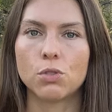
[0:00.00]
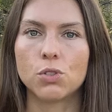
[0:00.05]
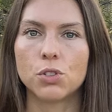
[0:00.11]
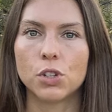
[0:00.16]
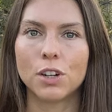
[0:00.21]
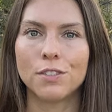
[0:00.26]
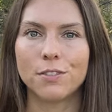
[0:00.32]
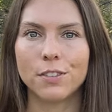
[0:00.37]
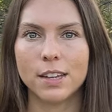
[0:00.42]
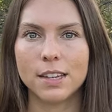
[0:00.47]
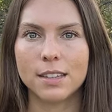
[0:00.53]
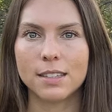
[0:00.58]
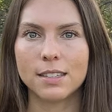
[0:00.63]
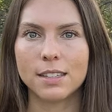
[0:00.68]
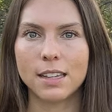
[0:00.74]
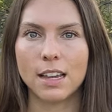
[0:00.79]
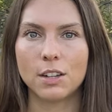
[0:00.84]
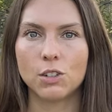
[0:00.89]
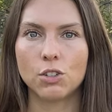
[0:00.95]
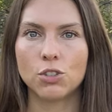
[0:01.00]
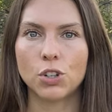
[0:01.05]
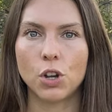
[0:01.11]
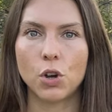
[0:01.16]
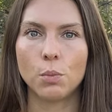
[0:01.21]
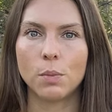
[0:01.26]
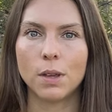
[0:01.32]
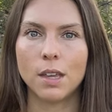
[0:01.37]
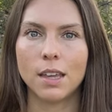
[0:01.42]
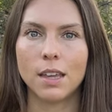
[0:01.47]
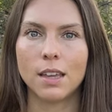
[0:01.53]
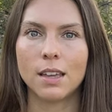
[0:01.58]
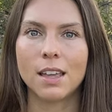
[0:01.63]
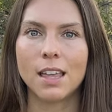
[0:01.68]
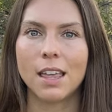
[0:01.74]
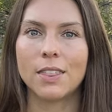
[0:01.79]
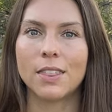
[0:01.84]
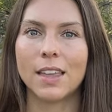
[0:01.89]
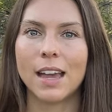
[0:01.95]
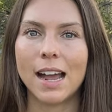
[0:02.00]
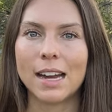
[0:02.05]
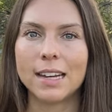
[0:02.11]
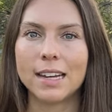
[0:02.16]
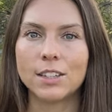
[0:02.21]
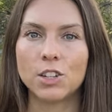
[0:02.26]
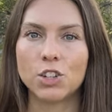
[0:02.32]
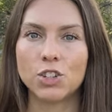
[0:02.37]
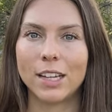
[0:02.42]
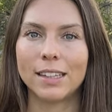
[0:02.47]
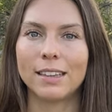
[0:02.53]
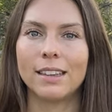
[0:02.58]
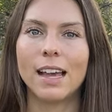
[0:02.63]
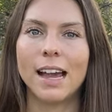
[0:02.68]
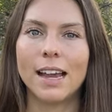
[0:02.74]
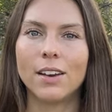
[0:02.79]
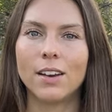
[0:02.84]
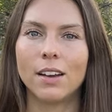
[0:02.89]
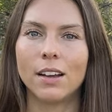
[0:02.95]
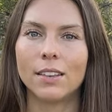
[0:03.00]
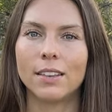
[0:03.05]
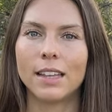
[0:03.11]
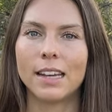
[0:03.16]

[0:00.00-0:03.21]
surface and show me that I need to shed light on,